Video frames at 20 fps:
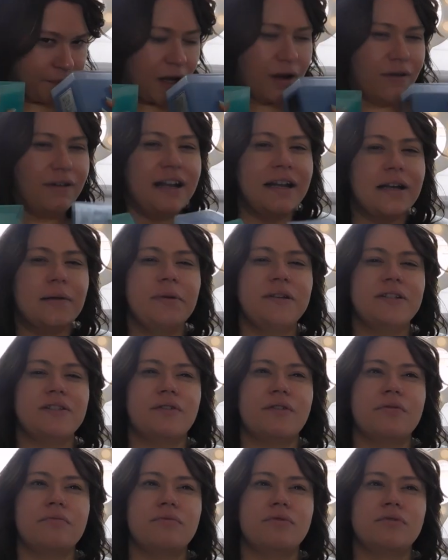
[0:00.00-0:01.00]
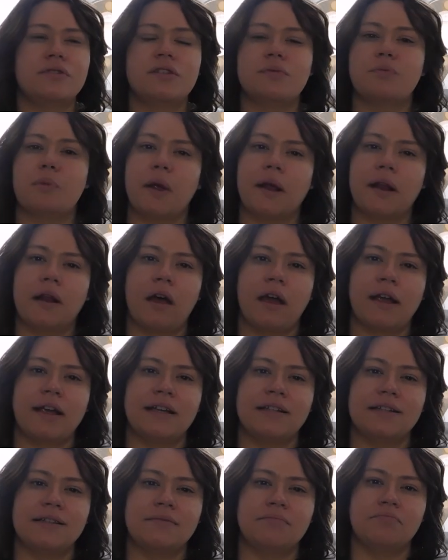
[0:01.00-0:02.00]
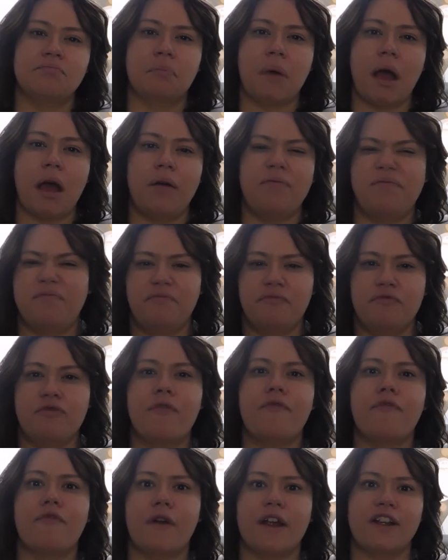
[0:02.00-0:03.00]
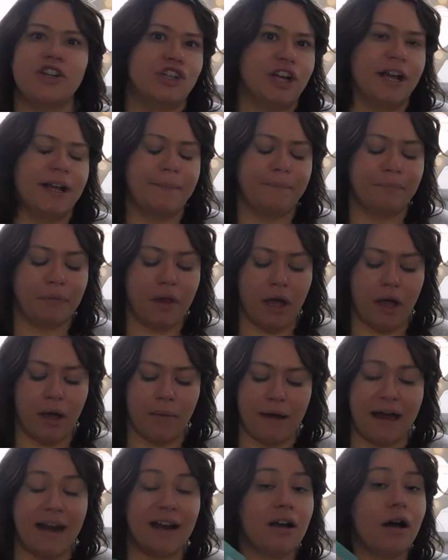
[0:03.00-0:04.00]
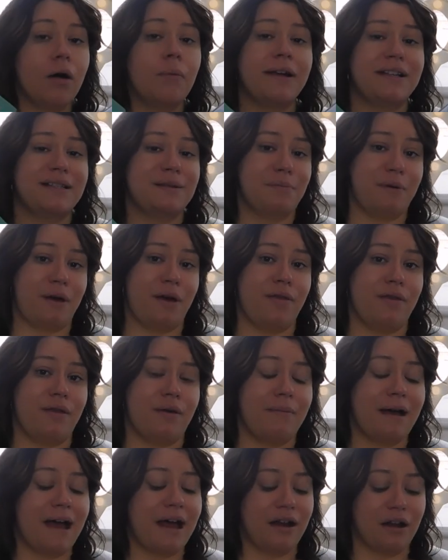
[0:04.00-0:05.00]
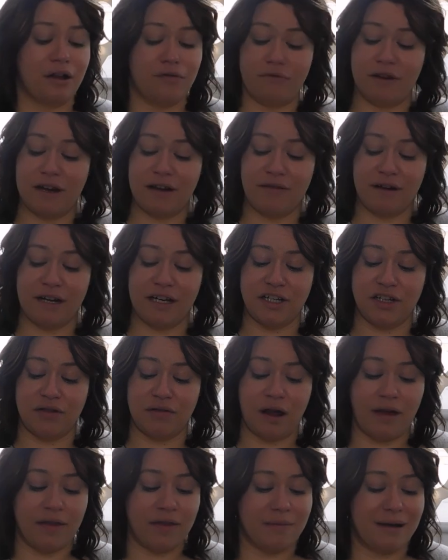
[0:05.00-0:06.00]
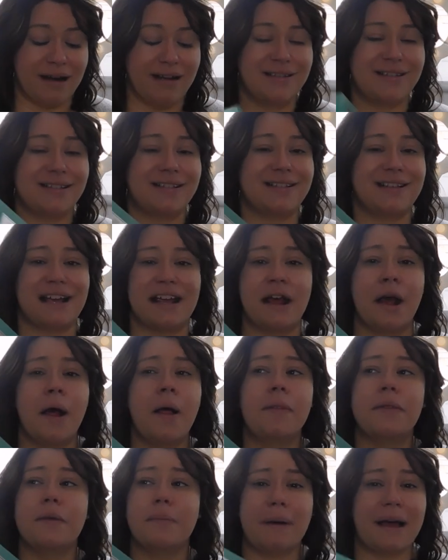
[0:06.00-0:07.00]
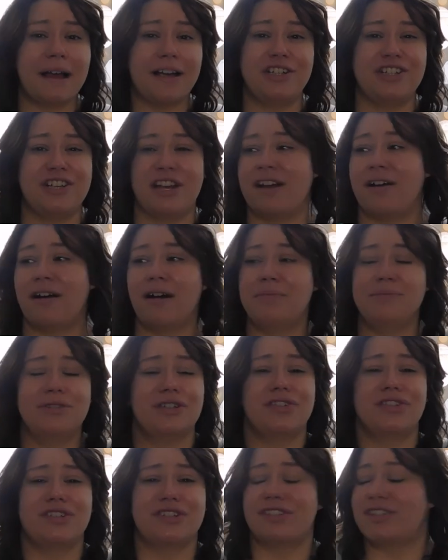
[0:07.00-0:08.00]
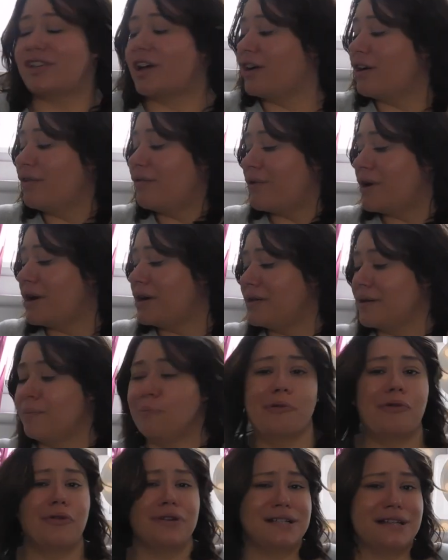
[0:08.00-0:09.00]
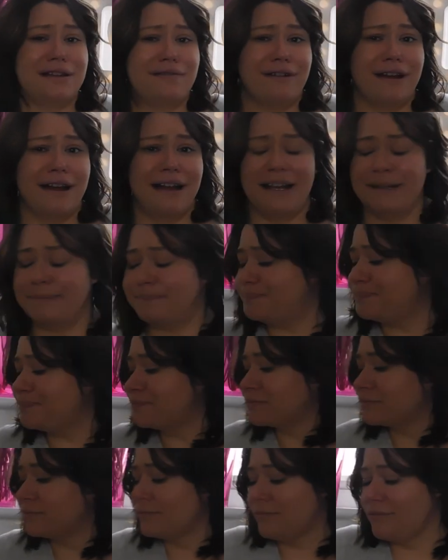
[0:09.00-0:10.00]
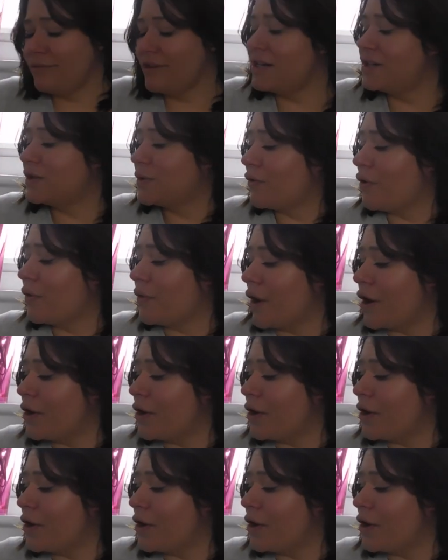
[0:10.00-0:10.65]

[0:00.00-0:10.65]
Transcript: are a little bit sort of more spring-like and refreshing, and I can't wait to burn them, and I really, really do like them. And as I say, the packaging, I'm just a sucker for anything pretty, really. So I've got